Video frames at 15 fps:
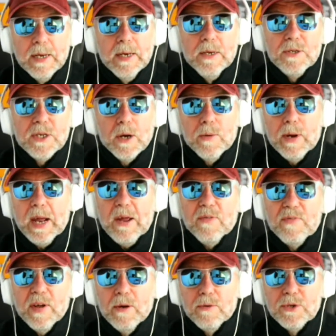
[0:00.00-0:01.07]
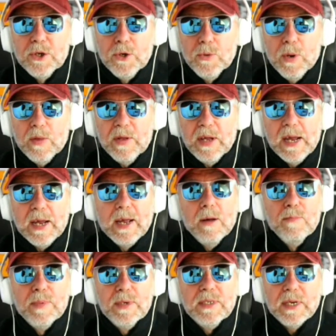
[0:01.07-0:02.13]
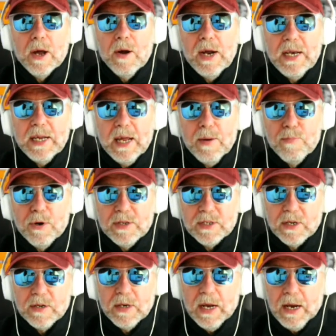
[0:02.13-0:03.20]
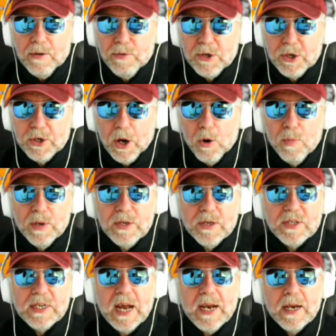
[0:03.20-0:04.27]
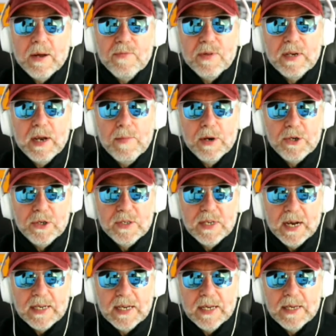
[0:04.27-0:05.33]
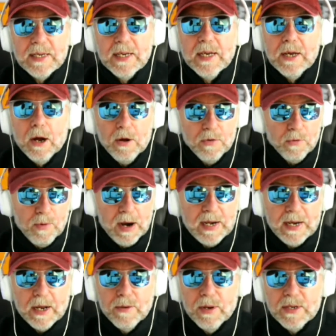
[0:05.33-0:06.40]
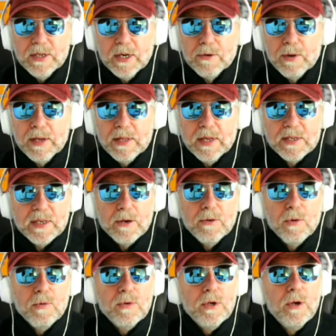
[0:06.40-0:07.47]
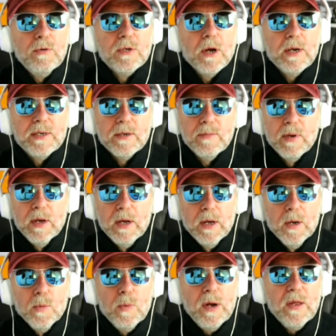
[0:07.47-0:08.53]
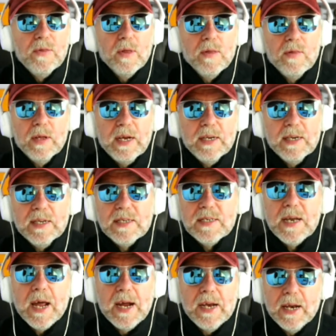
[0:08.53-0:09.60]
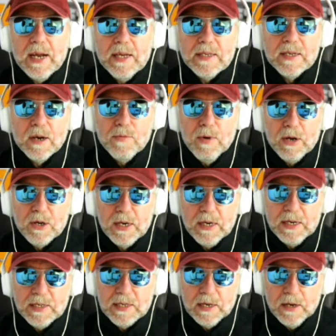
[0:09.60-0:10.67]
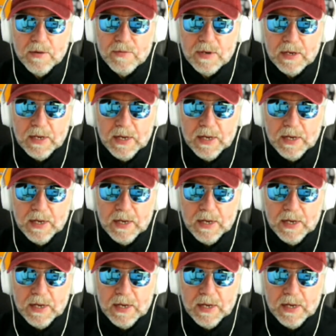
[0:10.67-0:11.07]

So it fell to the incumbent IDE president, uh, Richard Dolman, to stand up for the demolition sector on the radio and to greet this so called news item with the disdain it so richly deserved.